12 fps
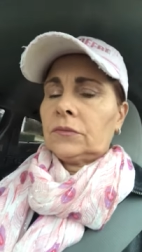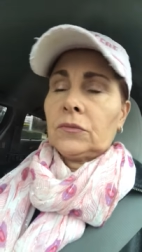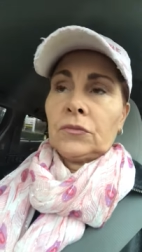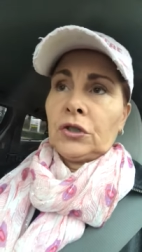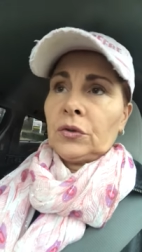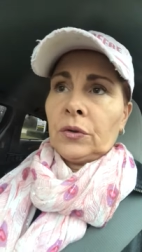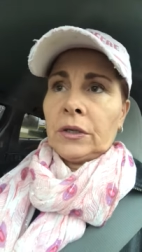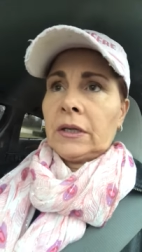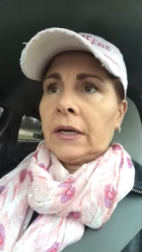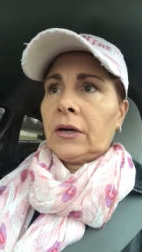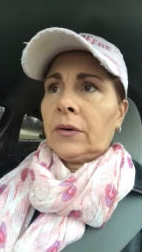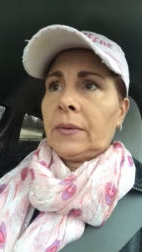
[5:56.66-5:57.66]
She wouldn't
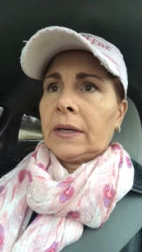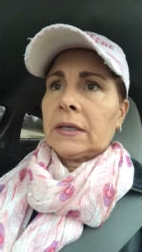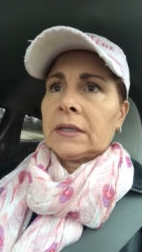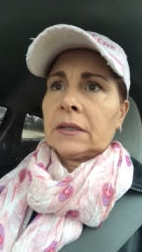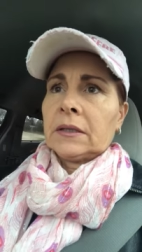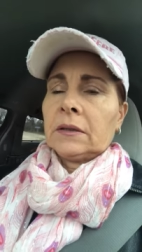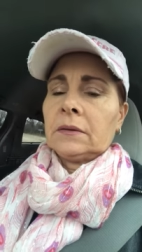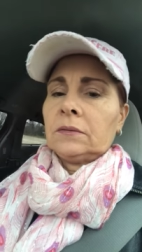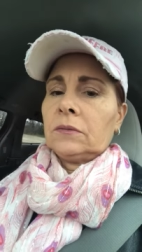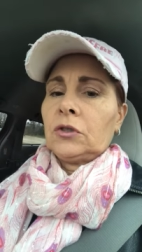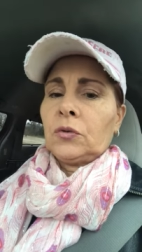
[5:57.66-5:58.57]
take her medicine. She